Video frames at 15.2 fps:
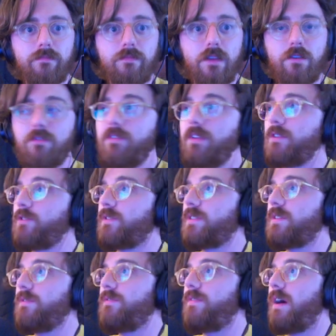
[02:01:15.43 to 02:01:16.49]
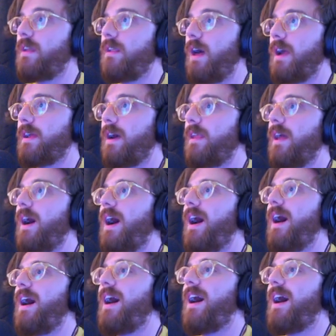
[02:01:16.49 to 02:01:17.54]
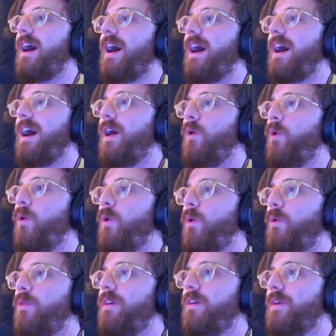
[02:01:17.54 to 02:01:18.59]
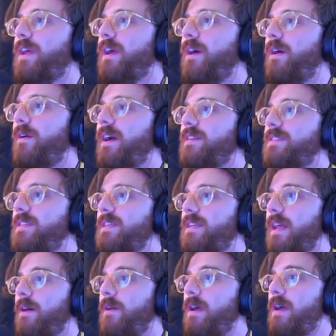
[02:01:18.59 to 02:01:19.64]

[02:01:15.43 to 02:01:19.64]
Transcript: Filter is the funnel icon. Ah, ha, ha, ha, ha. Ho, ho, there we go. I see it now.